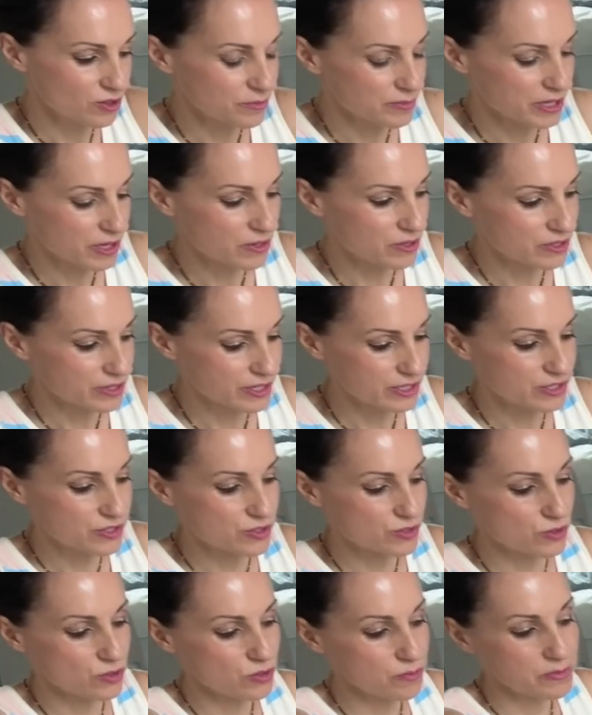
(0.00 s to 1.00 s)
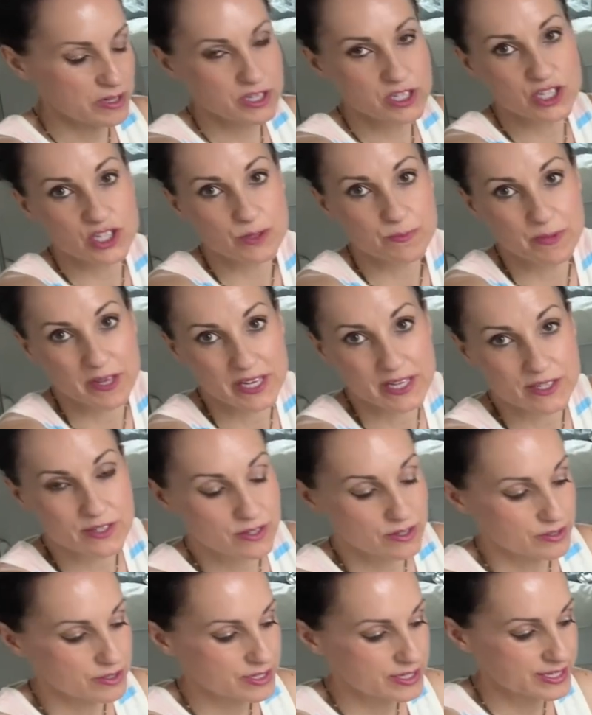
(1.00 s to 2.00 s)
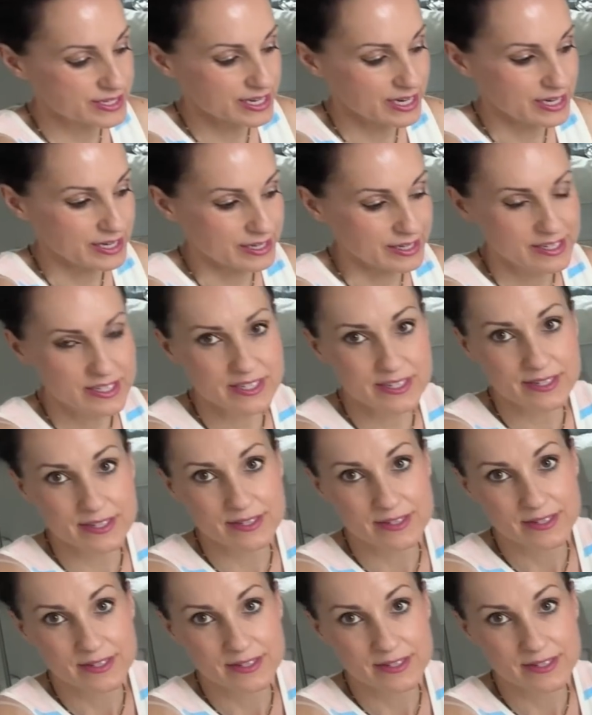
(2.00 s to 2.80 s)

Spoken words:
my God, there's so much space on the sides.